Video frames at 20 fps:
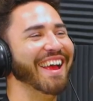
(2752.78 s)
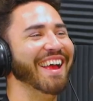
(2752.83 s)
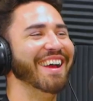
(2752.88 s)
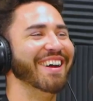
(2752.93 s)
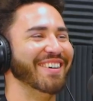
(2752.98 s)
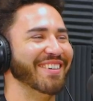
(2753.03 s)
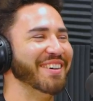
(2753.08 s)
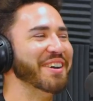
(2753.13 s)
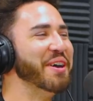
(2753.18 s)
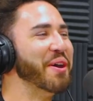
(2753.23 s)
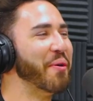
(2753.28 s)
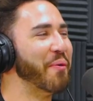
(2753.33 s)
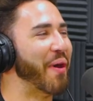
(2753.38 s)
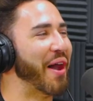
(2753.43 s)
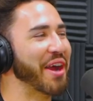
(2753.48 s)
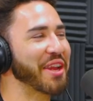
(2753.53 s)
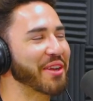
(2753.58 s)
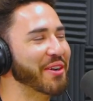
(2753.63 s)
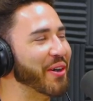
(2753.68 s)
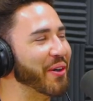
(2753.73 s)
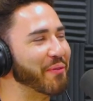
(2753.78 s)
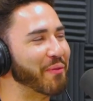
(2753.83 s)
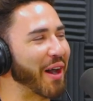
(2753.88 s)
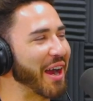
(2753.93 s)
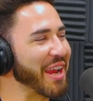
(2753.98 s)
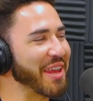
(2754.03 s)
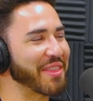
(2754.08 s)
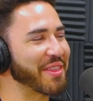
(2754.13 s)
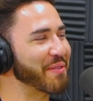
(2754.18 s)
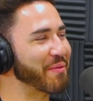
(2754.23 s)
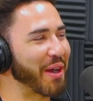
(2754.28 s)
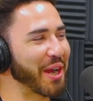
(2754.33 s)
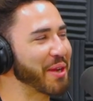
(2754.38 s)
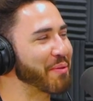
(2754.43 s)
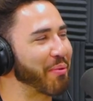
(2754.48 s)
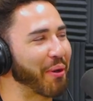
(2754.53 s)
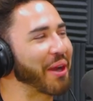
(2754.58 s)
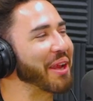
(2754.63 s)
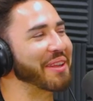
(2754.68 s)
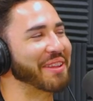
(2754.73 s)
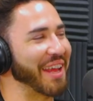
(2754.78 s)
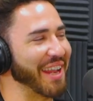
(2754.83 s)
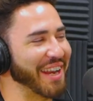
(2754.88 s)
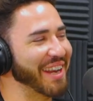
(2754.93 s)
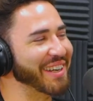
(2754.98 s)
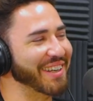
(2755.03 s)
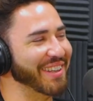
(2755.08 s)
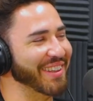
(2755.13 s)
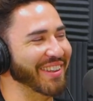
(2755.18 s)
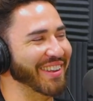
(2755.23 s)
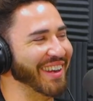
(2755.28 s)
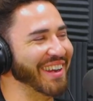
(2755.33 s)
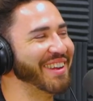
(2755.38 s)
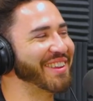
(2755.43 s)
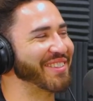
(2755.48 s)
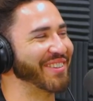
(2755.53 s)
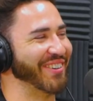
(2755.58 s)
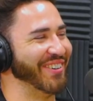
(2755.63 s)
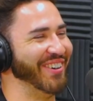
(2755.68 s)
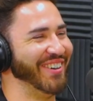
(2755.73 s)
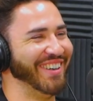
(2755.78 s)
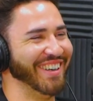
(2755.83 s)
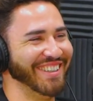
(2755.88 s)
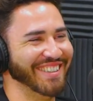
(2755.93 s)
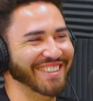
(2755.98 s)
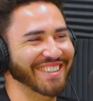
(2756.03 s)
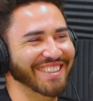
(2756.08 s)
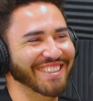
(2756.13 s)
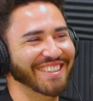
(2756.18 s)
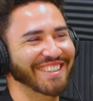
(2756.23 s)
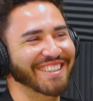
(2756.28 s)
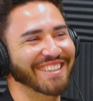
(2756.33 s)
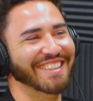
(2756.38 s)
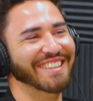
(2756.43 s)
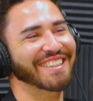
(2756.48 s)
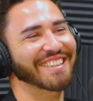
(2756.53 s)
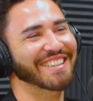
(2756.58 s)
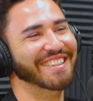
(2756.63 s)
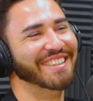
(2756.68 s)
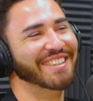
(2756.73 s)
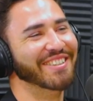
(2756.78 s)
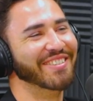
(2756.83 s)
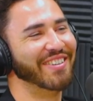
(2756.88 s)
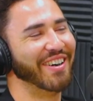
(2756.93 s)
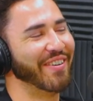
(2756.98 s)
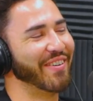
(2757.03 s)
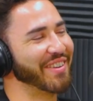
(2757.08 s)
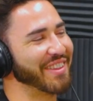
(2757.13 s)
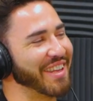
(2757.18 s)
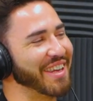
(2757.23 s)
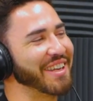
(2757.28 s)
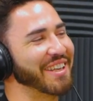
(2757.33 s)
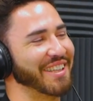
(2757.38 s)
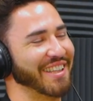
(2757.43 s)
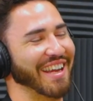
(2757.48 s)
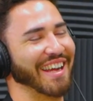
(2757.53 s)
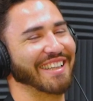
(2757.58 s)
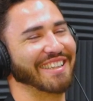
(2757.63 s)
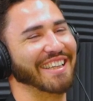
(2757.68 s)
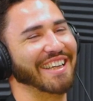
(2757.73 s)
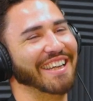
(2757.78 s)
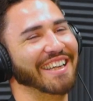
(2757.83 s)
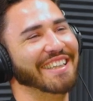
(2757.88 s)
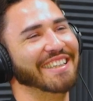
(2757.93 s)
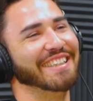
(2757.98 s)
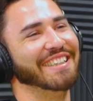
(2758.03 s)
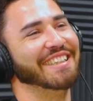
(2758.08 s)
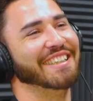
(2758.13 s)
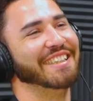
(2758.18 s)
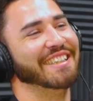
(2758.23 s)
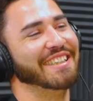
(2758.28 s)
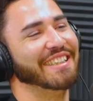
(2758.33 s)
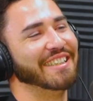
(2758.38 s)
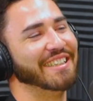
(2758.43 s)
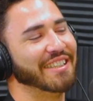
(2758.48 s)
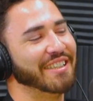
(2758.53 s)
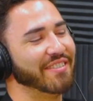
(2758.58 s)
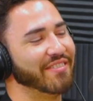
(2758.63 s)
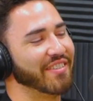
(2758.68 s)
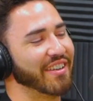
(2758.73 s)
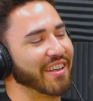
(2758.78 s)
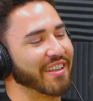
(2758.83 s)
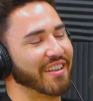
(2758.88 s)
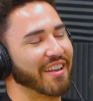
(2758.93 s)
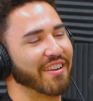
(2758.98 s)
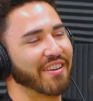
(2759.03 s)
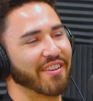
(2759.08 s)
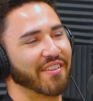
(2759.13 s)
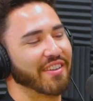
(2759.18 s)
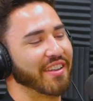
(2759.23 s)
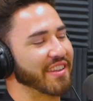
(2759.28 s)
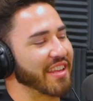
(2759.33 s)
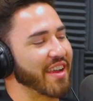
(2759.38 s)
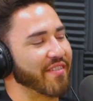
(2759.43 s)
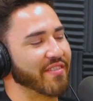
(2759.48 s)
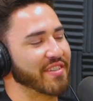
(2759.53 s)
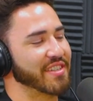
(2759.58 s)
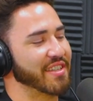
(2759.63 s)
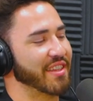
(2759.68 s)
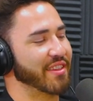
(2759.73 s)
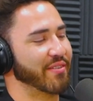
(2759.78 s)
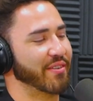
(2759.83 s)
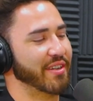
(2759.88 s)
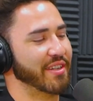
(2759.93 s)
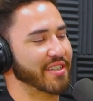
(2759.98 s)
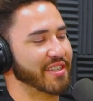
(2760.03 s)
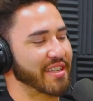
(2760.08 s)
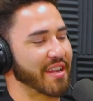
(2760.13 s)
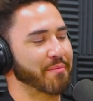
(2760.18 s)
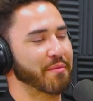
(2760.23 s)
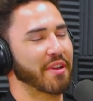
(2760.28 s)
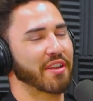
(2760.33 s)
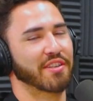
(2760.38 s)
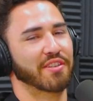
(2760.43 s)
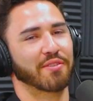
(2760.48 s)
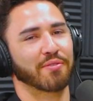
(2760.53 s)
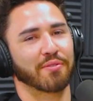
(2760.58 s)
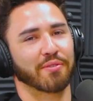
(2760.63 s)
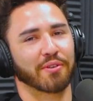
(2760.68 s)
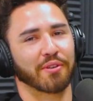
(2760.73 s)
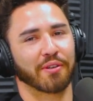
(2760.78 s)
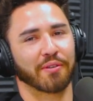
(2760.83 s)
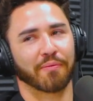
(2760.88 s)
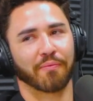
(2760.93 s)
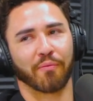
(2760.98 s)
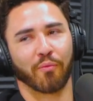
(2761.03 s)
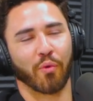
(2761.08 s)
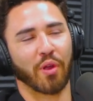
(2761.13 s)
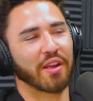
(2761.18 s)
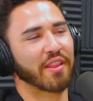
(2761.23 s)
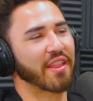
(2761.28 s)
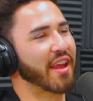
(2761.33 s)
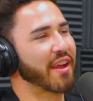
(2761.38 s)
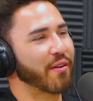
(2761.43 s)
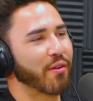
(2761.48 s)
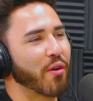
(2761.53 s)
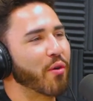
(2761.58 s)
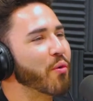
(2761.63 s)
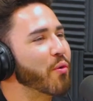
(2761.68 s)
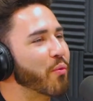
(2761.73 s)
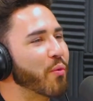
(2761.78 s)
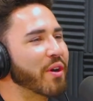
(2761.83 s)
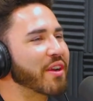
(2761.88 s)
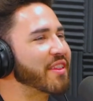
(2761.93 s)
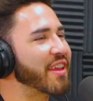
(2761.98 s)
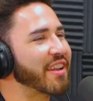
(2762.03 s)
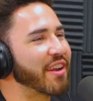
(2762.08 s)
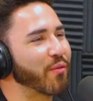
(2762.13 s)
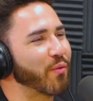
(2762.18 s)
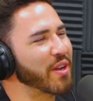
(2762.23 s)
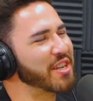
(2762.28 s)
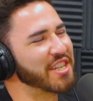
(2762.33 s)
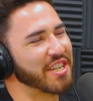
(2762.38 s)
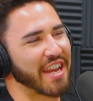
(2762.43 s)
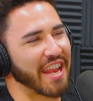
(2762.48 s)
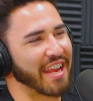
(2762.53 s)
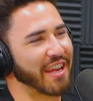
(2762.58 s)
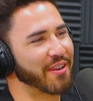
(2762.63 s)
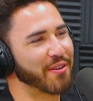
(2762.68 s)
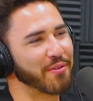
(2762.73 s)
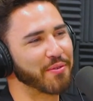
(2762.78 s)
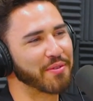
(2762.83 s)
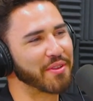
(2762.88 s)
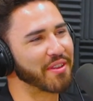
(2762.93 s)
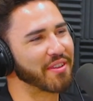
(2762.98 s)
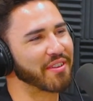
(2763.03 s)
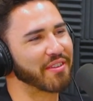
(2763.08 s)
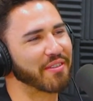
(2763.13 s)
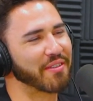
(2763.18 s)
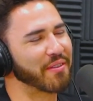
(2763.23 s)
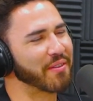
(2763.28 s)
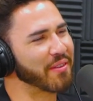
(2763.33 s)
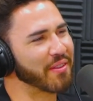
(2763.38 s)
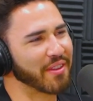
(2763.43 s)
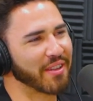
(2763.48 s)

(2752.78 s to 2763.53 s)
you know why you why you th- why you bringing that into the ether? why are we thinking like that? I don't know. That happens in threes. I'm not sure where that who where that originate. Who the